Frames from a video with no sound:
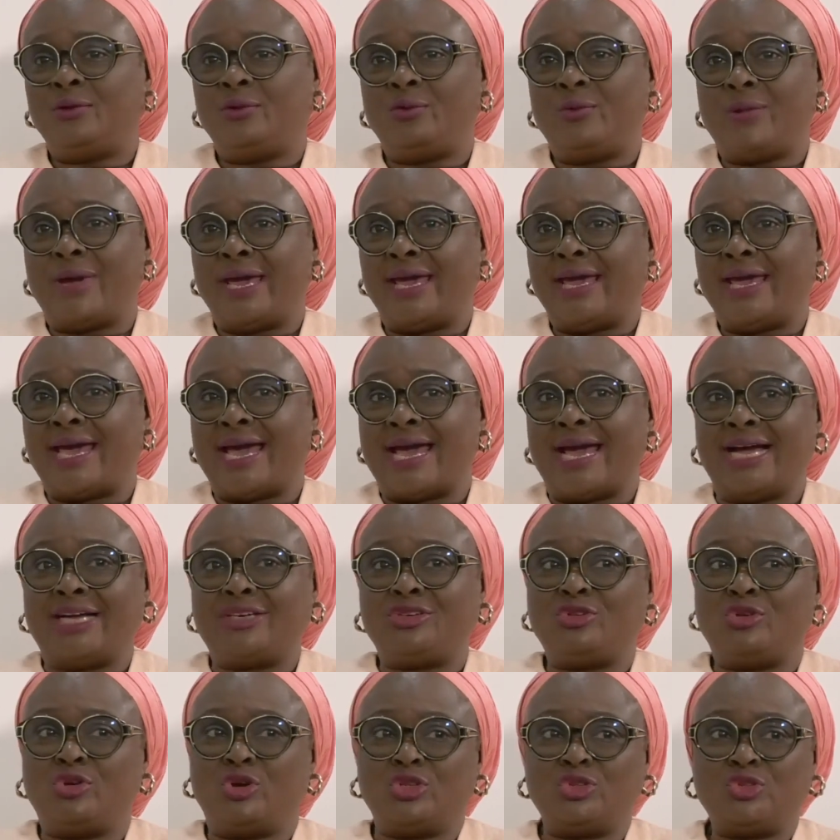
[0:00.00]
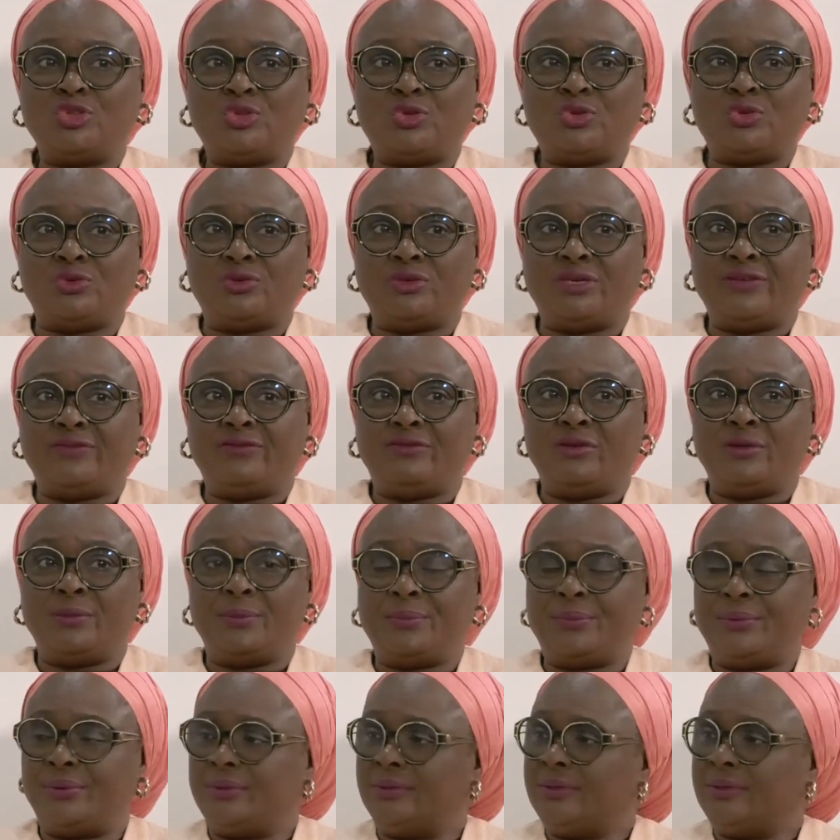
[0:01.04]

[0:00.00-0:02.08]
where I had gone to develop